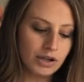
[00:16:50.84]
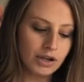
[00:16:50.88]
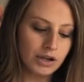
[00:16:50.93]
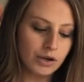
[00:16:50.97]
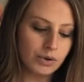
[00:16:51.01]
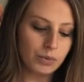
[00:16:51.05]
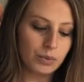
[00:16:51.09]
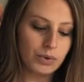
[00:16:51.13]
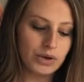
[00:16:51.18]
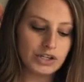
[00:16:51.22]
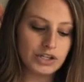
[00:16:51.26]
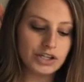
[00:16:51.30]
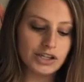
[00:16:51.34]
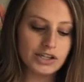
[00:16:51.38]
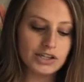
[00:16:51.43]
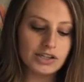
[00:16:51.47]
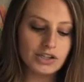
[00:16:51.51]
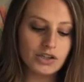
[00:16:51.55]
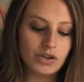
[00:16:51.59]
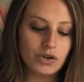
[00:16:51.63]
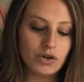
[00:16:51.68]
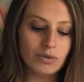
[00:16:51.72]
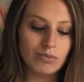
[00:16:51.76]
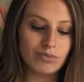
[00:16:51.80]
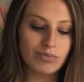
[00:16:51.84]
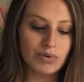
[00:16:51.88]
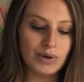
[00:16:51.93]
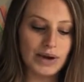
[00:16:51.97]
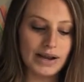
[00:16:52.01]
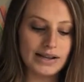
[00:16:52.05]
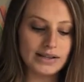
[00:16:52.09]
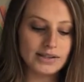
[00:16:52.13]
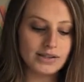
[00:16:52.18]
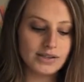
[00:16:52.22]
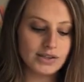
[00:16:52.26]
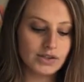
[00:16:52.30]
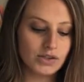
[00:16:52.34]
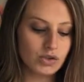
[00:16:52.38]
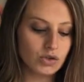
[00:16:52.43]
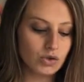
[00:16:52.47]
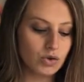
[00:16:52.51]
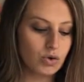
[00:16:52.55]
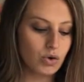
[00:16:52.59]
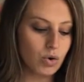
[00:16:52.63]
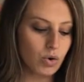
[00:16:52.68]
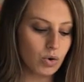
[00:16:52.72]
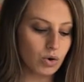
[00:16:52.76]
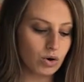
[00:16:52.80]
which is your bread
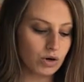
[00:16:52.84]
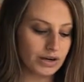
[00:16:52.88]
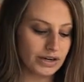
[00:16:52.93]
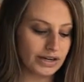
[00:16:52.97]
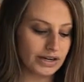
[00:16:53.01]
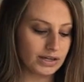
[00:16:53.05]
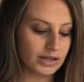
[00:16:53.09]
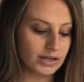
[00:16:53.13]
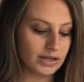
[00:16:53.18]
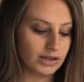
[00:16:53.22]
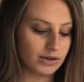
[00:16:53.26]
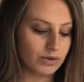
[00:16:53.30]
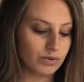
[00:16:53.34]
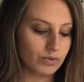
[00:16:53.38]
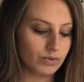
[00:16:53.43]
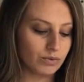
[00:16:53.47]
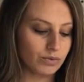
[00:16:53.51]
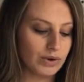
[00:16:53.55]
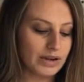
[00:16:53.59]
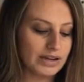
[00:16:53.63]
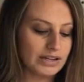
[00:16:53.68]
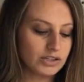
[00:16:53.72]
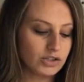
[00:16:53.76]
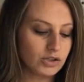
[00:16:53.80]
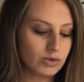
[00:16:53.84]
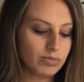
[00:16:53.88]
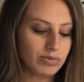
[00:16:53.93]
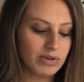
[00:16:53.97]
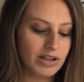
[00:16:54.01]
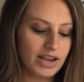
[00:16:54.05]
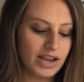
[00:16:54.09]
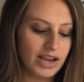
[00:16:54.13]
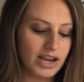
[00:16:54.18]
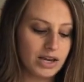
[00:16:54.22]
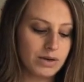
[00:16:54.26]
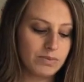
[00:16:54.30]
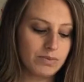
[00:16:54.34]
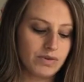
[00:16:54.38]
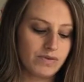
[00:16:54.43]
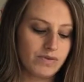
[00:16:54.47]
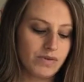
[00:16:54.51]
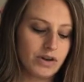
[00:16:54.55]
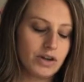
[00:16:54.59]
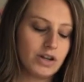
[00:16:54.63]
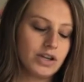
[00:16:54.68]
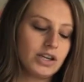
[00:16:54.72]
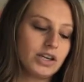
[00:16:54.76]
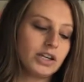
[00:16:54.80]
scoring razor blade. Be
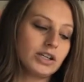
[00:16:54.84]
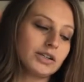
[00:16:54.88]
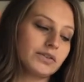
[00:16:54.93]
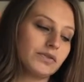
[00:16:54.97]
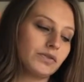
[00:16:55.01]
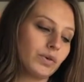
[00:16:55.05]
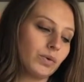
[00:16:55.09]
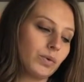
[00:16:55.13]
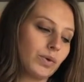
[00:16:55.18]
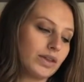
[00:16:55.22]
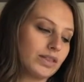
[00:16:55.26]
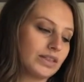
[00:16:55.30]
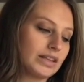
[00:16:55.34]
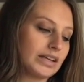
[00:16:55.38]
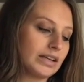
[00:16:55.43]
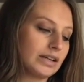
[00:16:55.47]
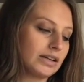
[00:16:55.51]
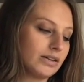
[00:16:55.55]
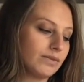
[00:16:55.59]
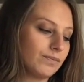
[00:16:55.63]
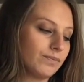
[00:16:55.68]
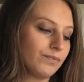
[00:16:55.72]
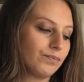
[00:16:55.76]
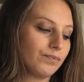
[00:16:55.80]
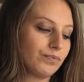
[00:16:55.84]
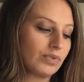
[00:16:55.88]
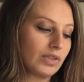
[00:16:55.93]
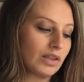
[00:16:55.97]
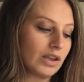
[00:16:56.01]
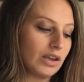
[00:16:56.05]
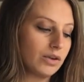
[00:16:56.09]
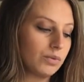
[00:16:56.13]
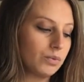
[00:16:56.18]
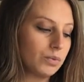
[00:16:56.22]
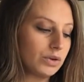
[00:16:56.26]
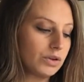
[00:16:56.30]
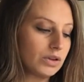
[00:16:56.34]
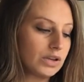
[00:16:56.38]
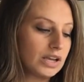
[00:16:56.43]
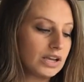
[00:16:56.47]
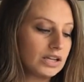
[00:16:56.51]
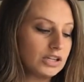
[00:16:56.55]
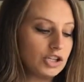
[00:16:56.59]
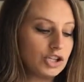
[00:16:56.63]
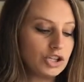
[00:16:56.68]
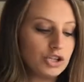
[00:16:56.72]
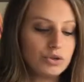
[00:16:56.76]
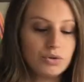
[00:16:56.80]
very careful with it. It will
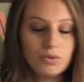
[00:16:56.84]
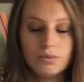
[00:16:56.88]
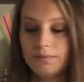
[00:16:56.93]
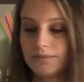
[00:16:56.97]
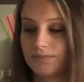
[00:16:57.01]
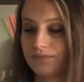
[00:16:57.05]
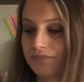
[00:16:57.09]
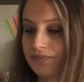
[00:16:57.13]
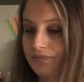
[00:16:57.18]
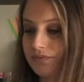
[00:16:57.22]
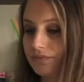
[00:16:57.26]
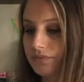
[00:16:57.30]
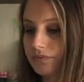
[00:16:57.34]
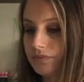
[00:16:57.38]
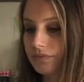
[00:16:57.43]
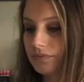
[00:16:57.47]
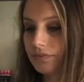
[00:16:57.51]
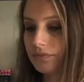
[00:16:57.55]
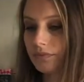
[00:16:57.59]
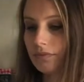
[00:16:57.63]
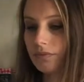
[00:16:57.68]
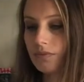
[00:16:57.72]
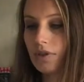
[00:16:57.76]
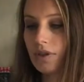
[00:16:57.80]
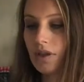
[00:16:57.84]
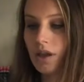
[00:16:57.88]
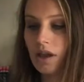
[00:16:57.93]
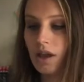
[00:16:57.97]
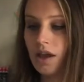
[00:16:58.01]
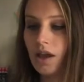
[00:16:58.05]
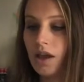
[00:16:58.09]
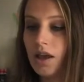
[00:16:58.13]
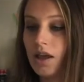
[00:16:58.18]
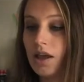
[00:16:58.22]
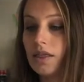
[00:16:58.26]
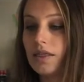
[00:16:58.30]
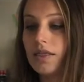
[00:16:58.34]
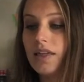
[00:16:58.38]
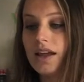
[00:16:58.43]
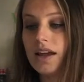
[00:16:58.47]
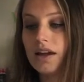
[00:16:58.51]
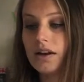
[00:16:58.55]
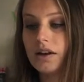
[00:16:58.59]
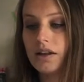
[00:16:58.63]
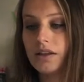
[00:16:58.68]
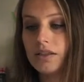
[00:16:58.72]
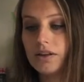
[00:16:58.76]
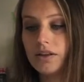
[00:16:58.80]
cut you.
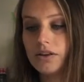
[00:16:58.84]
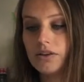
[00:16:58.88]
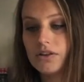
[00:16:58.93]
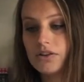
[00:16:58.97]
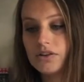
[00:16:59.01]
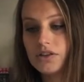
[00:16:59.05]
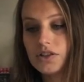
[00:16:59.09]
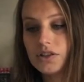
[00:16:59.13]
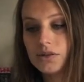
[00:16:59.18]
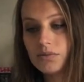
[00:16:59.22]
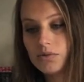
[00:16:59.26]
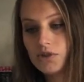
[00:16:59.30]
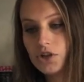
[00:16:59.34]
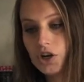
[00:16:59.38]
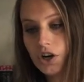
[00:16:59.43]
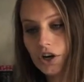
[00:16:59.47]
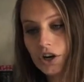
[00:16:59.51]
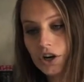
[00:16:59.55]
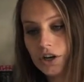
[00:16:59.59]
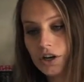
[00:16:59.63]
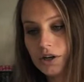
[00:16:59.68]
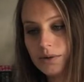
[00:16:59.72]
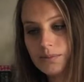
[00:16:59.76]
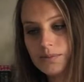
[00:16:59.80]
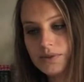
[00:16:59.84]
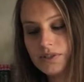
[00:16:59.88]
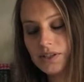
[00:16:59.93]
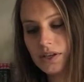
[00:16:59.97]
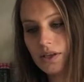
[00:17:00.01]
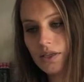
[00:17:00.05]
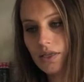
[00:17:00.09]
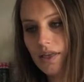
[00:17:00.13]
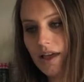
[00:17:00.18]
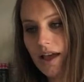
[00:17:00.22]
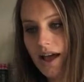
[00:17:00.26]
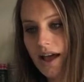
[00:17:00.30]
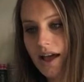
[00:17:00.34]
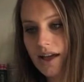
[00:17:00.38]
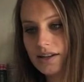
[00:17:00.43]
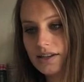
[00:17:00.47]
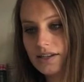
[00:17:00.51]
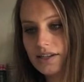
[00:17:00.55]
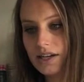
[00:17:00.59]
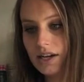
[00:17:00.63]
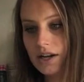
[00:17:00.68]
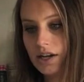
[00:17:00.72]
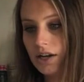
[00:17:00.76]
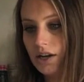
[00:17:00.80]
Then there are some terms that
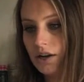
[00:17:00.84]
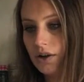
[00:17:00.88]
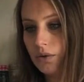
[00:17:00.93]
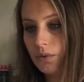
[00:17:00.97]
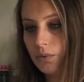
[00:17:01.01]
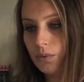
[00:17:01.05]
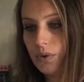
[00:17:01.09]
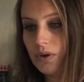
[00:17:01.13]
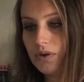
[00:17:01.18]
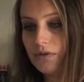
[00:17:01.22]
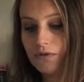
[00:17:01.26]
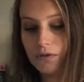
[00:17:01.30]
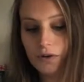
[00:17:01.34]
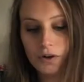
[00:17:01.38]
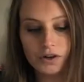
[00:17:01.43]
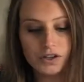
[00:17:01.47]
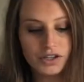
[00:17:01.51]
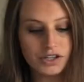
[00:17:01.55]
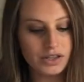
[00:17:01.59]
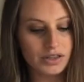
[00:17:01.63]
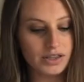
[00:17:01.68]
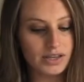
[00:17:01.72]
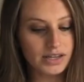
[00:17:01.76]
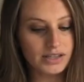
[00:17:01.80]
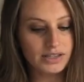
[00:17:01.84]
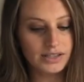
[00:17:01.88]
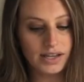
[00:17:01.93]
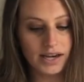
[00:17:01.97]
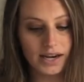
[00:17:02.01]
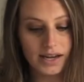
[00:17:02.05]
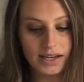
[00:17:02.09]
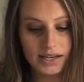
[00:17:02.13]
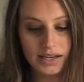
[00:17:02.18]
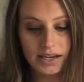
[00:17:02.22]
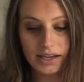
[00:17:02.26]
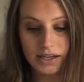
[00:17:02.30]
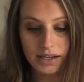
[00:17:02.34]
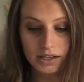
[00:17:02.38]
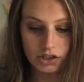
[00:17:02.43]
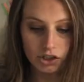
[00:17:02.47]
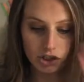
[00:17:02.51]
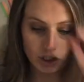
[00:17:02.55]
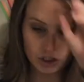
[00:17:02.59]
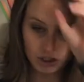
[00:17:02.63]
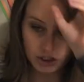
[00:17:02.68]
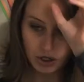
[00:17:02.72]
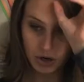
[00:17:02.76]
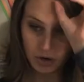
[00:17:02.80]
refer to things that I can't
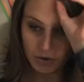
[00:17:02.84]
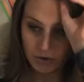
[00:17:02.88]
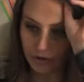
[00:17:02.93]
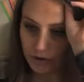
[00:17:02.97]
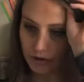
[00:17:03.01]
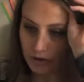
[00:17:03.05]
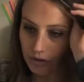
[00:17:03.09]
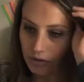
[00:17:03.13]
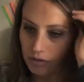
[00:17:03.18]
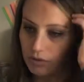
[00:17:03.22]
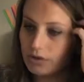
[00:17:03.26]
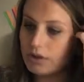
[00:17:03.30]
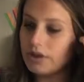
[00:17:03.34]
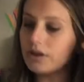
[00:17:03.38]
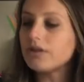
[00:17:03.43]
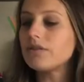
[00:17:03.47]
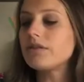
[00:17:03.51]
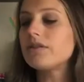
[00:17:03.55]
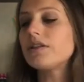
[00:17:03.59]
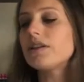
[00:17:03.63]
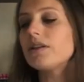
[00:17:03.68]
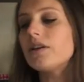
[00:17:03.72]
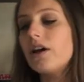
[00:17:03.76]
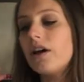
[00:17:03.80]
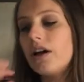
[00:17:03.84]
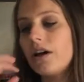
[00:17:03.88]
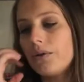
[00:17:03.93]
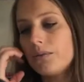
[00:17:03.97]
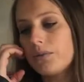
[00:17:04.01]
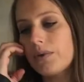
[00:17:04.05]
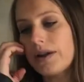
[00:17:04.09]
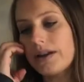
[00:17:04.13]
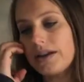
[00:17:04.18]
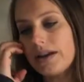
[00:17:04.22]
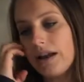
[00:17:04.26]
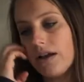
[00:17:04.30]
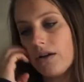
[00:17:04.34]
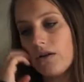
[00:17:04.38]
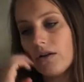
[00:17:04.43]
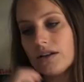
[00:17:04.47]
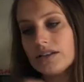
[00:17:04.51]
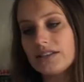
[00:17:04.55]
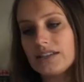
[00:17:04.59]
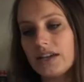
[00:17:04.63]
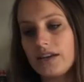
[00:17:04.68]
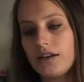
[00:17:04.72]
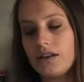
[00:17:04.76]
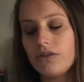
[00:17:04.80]
show you right now because
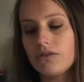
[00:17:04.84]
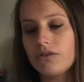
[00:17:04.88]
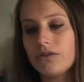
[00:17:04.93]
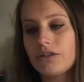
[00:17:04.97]
I either